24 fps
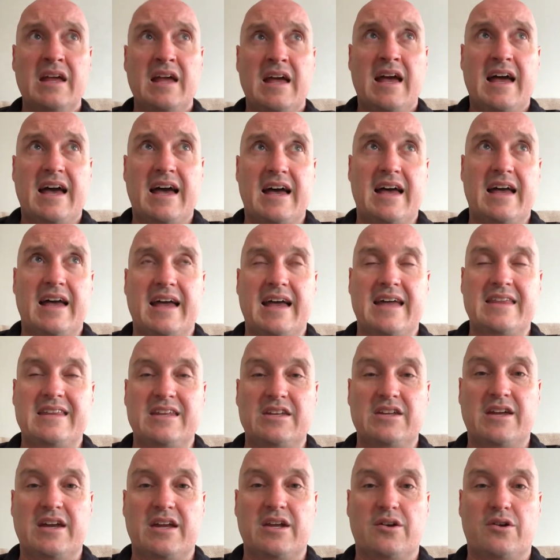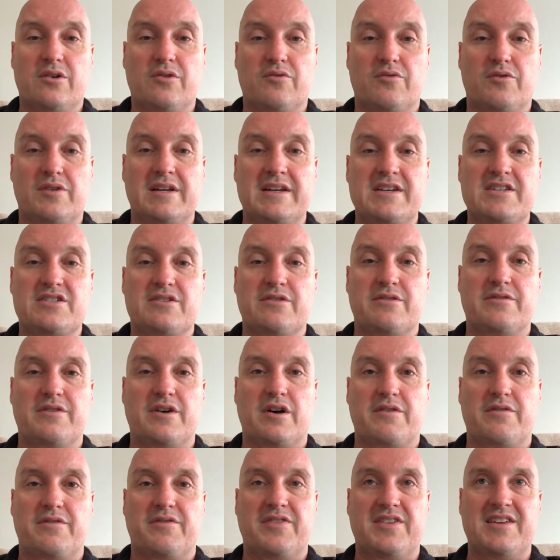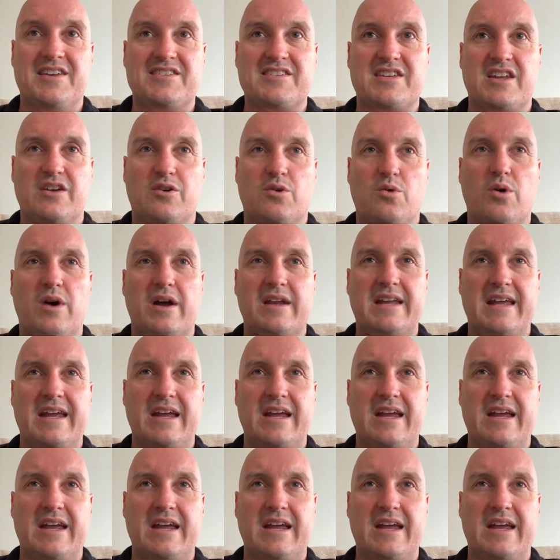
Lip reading: And then you get a release of things that are quite